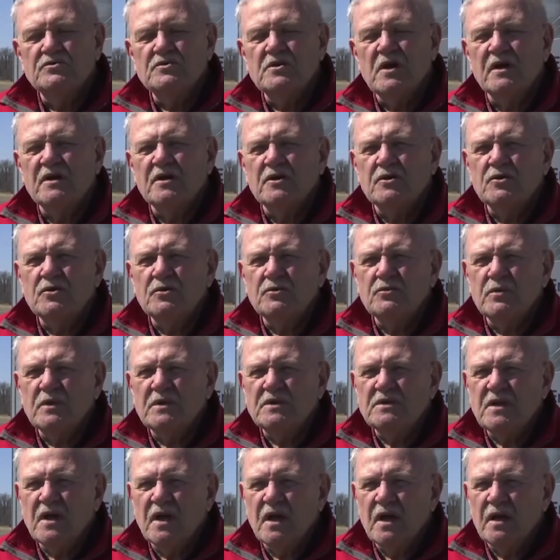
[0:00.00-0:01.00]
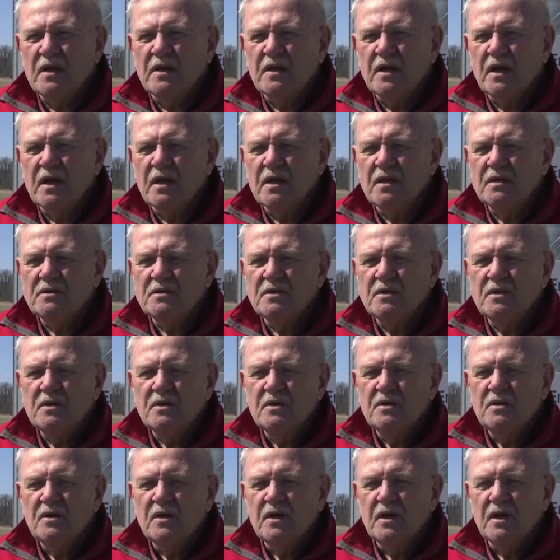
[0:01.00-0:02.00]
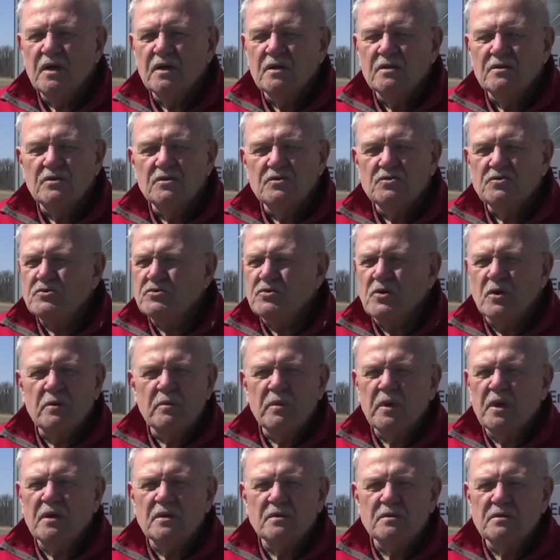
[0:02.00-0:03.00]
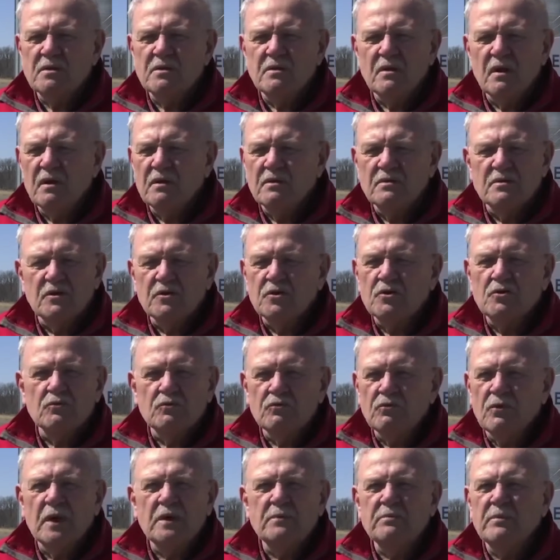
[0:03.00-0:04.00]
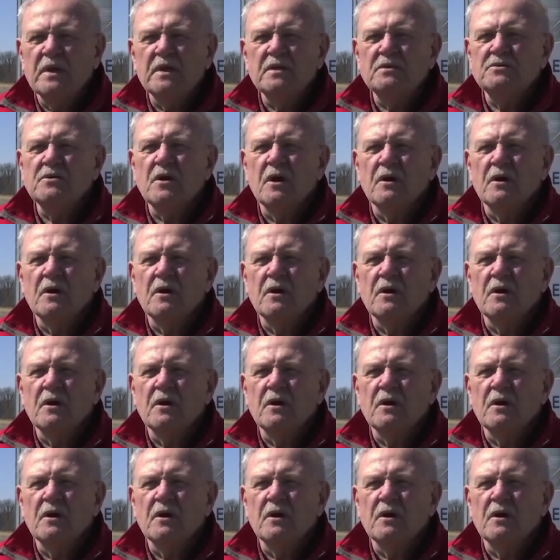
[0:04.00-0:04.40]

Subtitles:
China could retaliate, and soybean is a great big